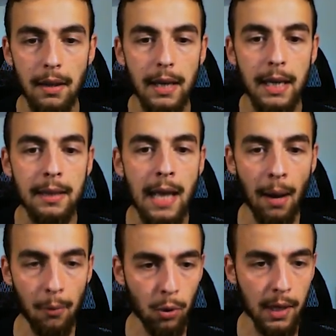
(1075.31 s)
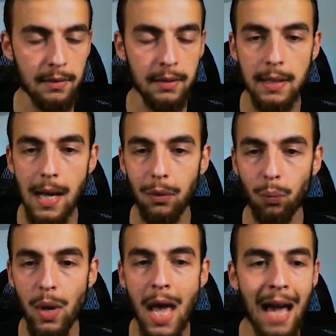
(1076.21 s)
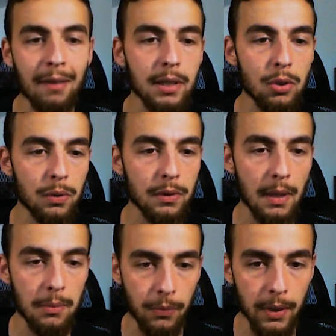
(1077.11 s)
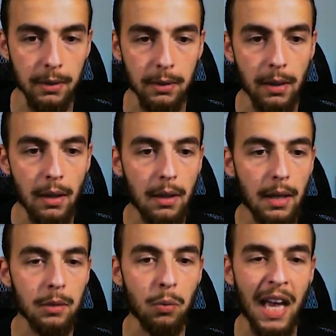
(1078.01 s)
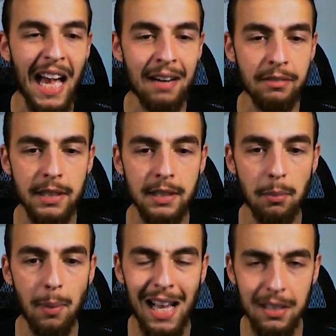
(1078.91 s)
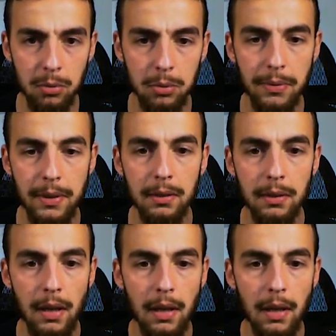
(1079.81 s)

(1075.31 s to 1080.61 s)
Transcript: and now you can see that we have the username field and we have the password field,